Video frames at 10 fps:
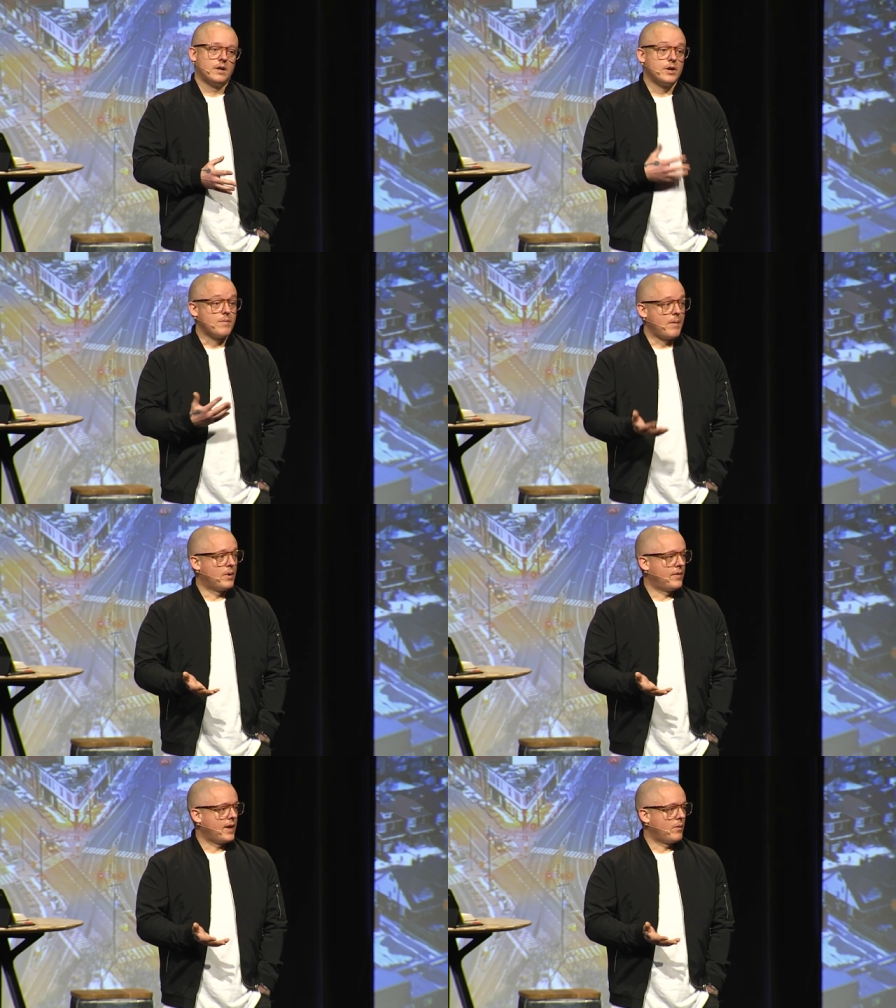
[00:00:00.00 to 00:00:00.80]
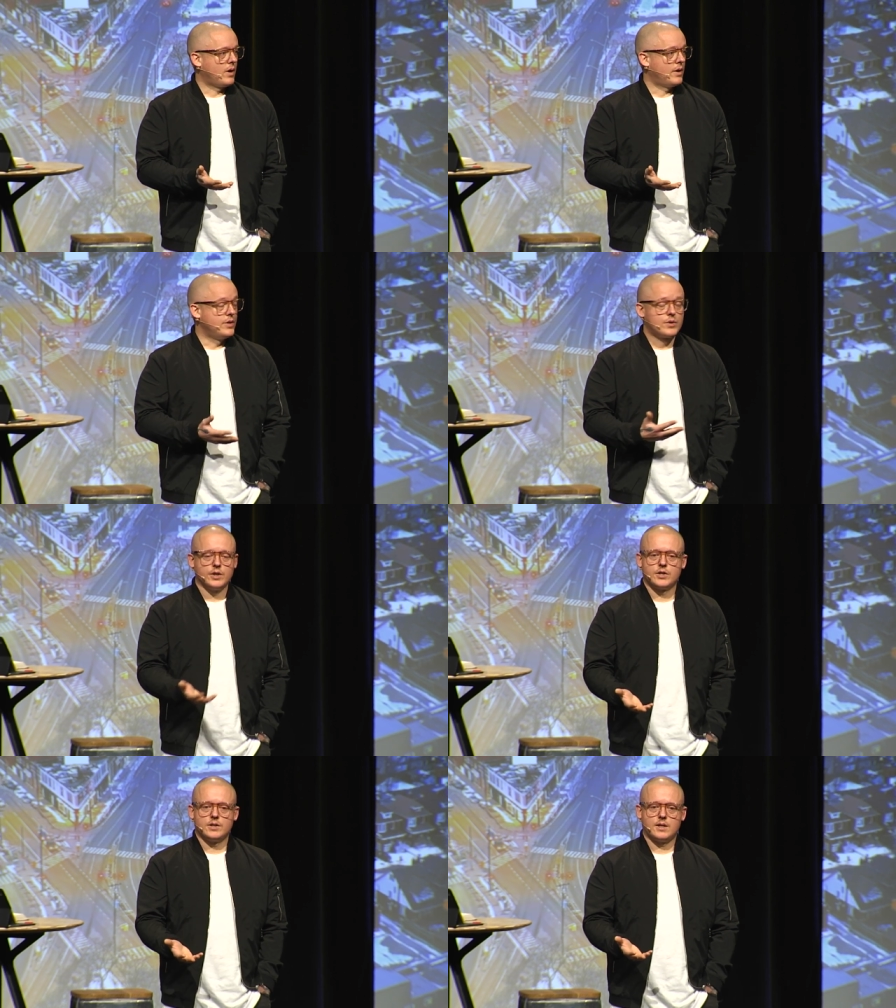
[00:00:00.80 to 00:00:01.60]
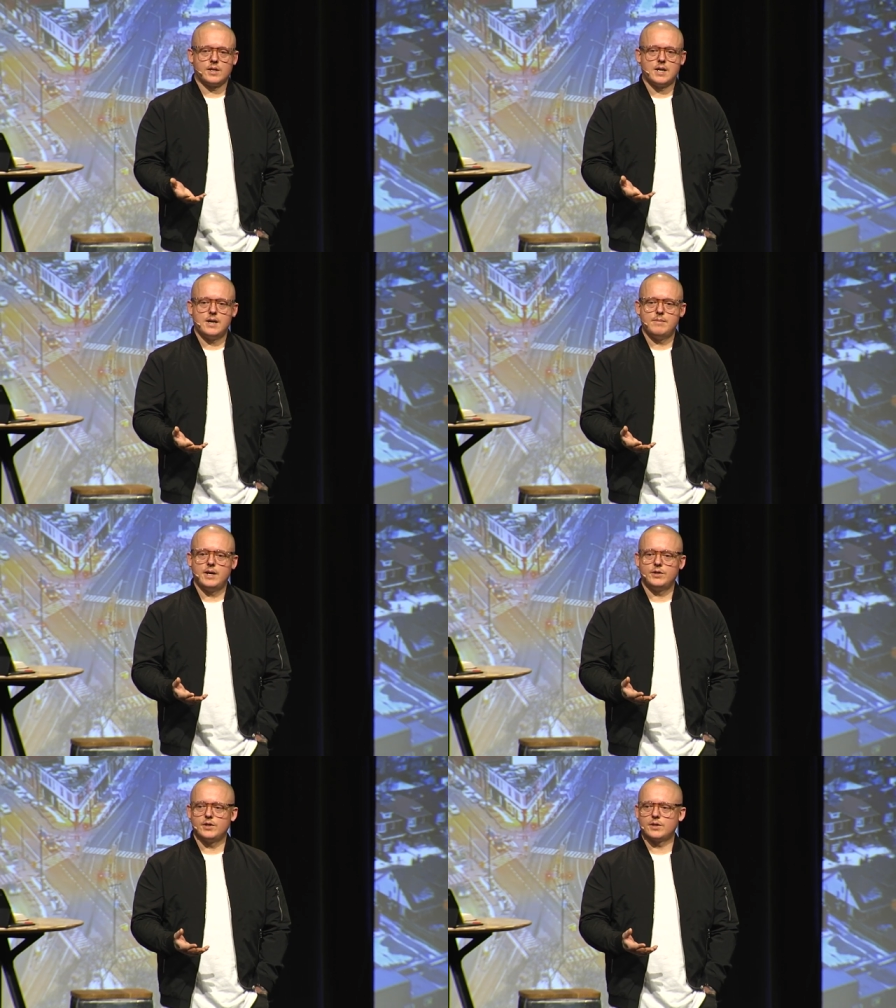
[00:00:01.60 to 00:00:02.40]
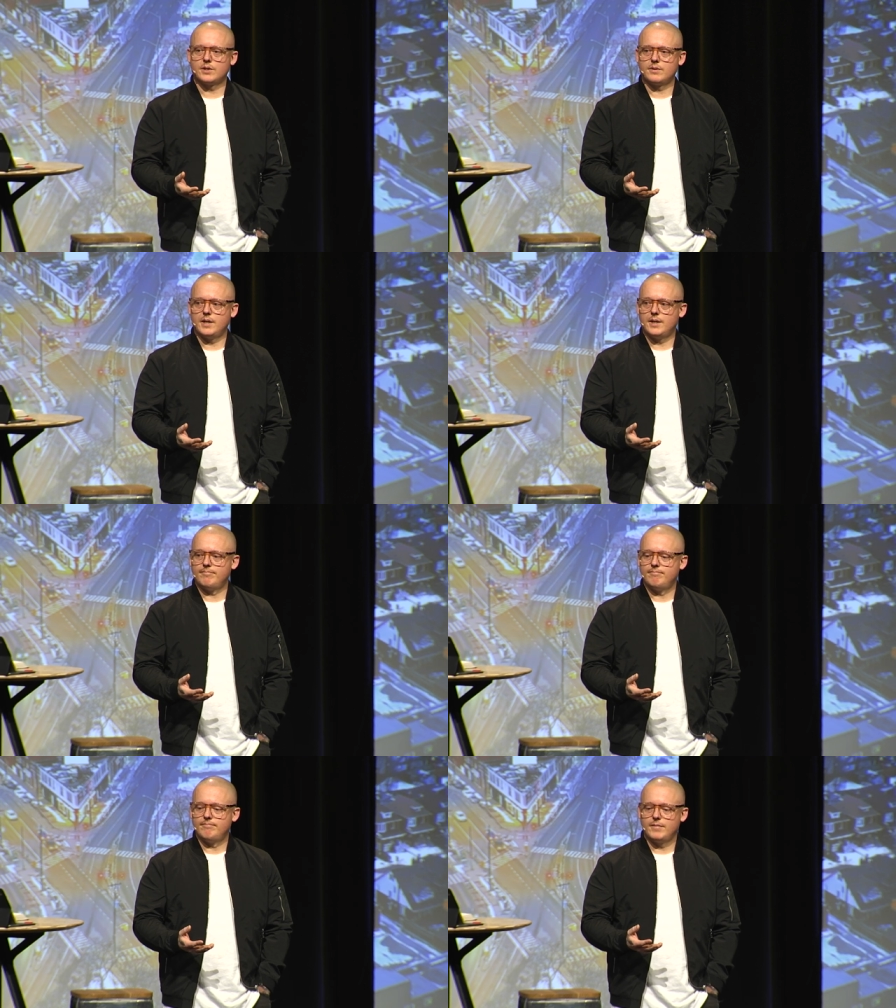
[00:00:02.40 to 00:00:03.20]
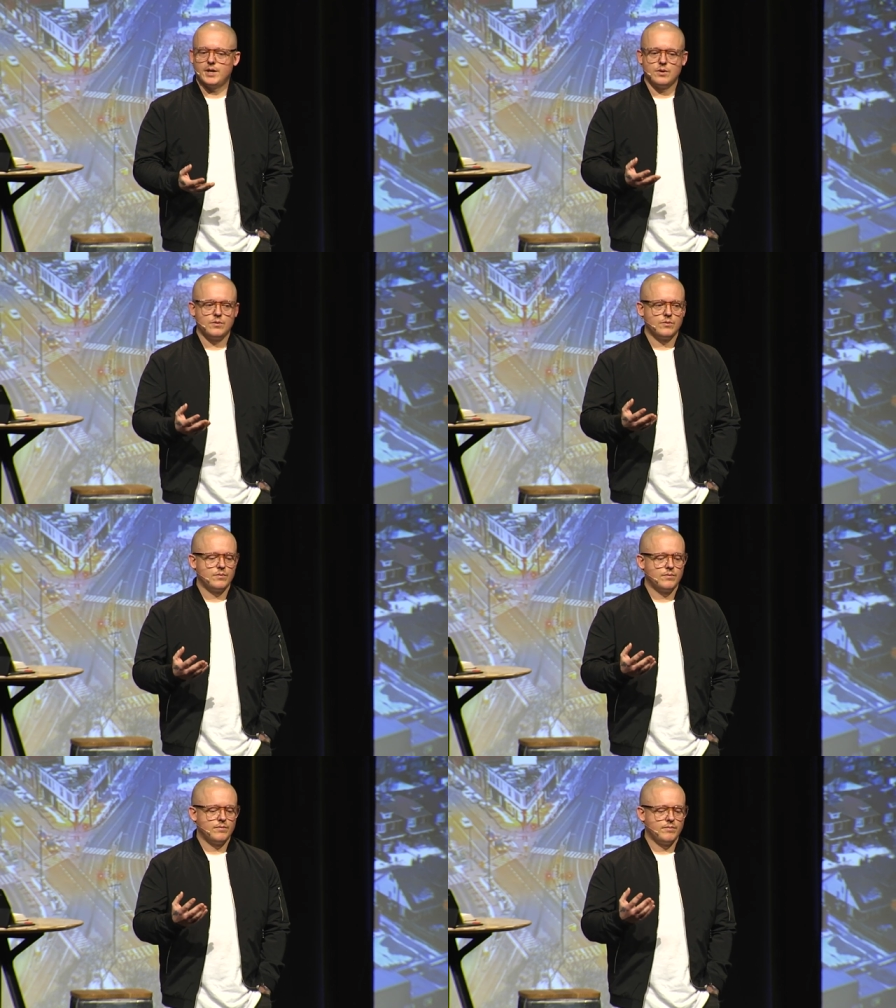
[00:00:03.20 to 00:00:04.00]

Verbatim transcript: Now you remember they were new Christians at the time, had just um, you know